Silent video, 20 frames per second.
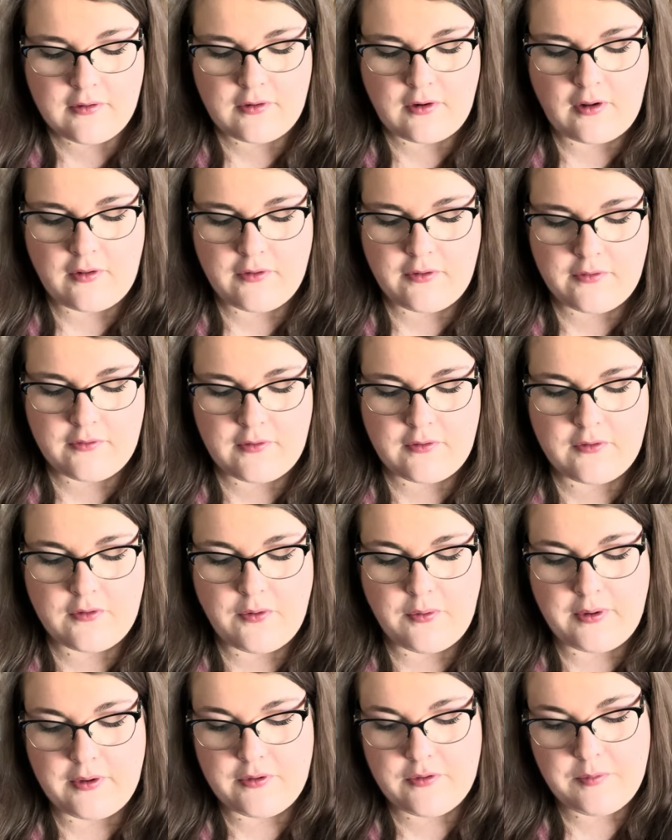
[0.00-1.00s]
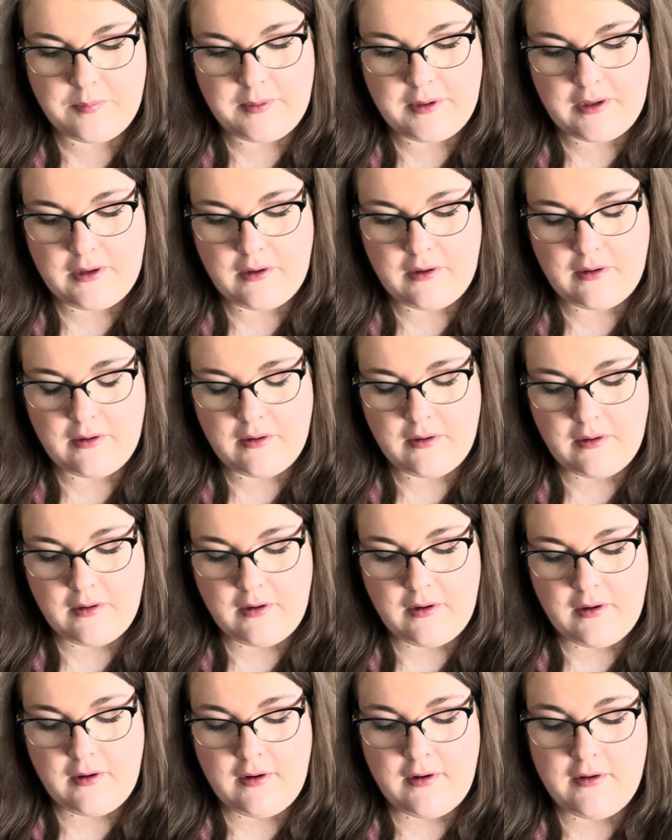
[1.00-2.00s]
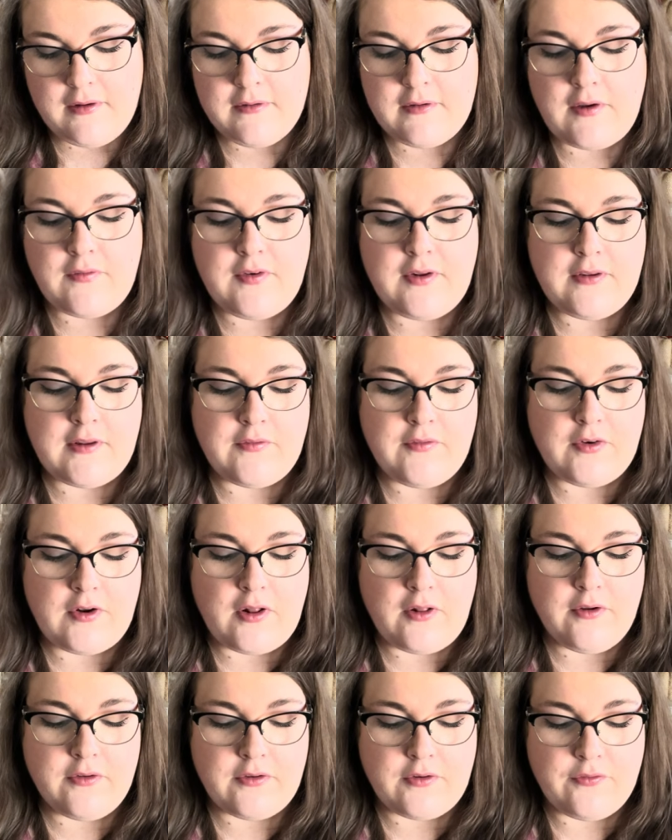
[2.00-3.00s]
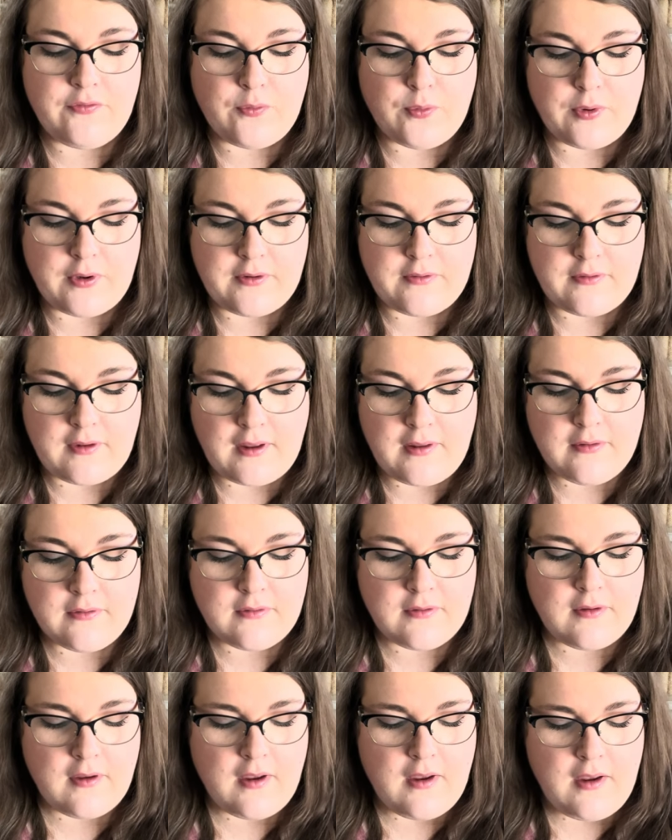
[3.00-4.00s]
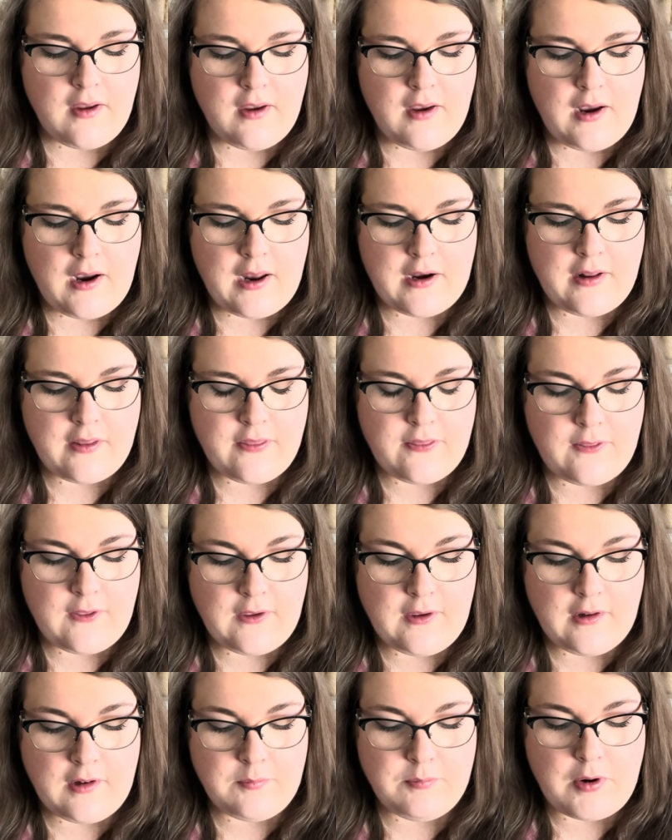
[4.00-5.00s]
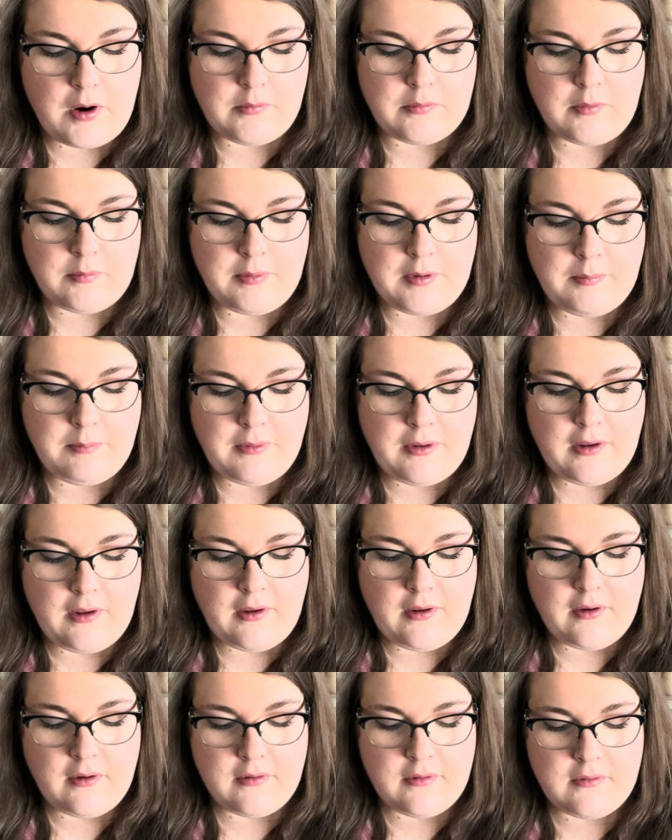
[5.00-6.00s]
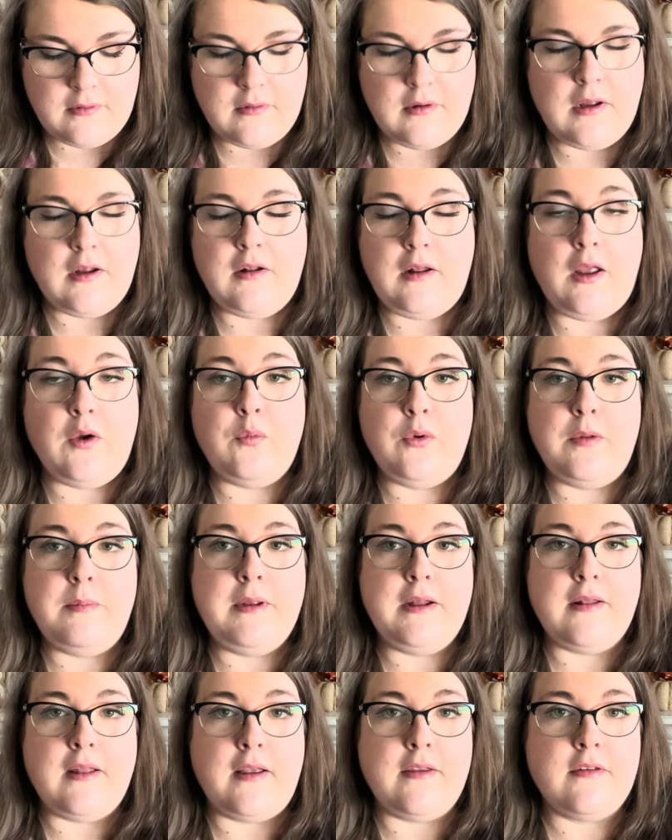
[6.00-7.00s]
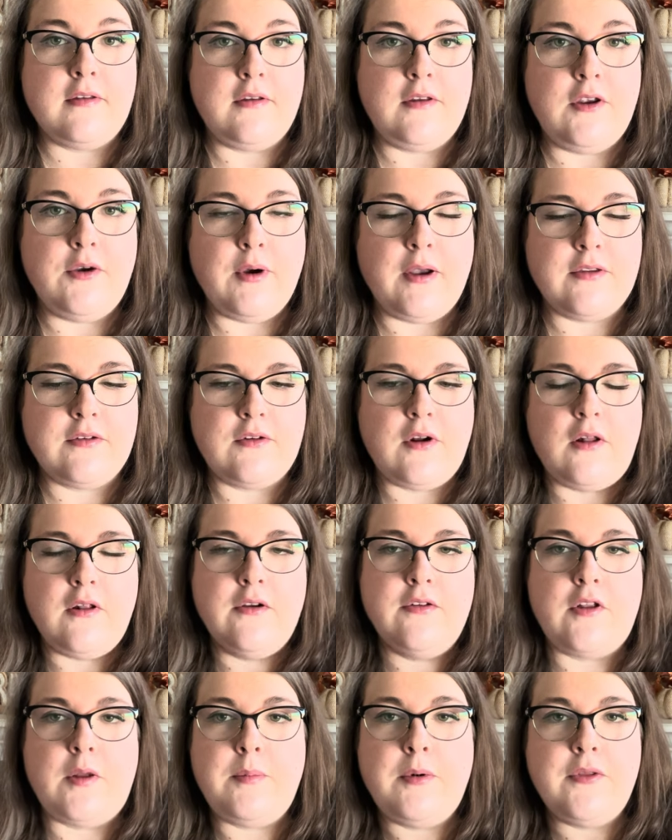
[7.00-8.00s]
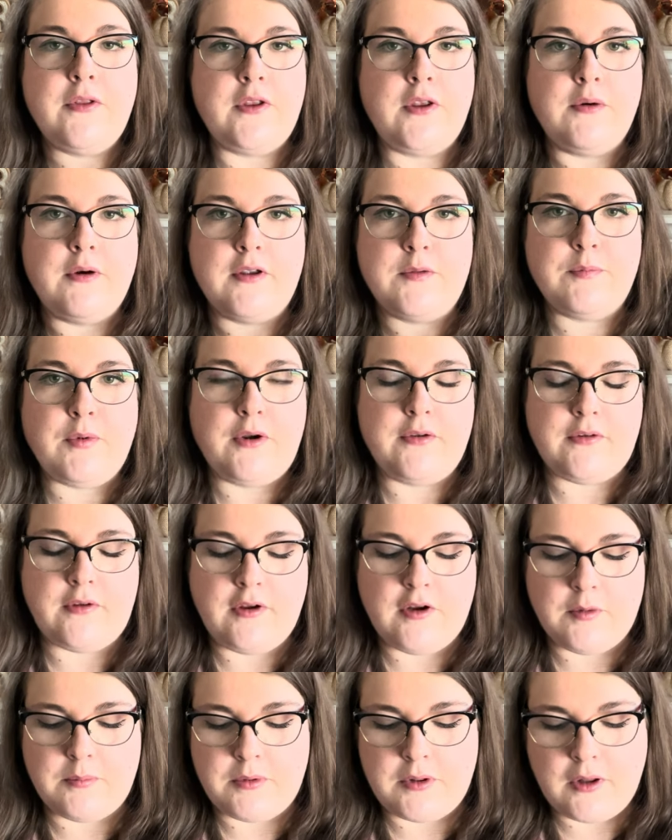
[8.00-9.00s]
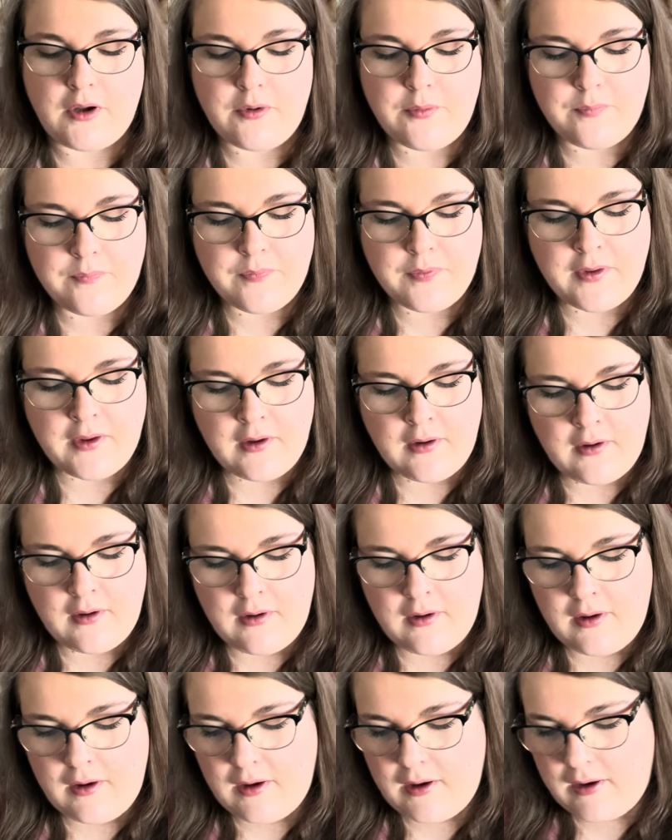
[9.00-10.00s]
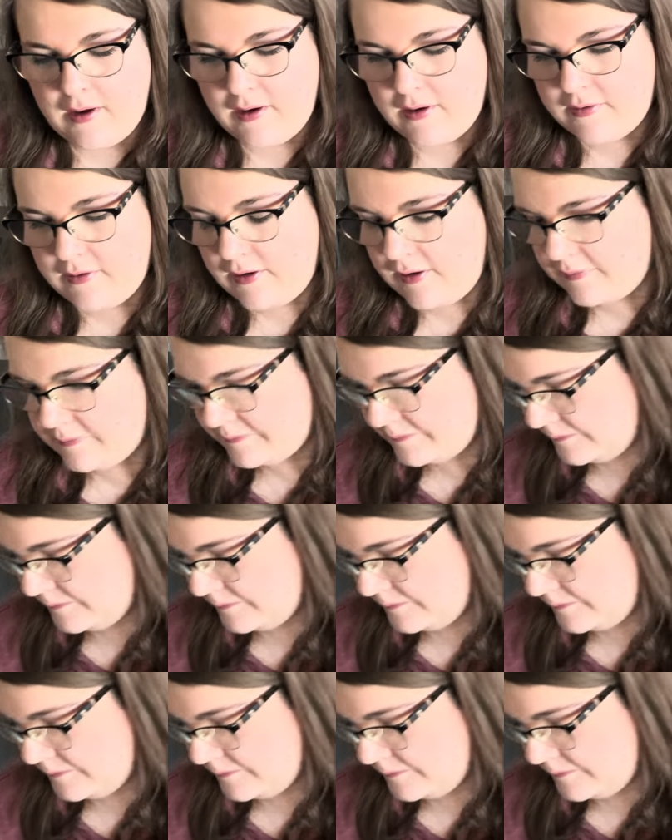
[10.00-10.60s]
dollars is going to be $77.40. And I think it'll probably be, it will be less in US dollars. I'll put the US pricing here below. And yeah,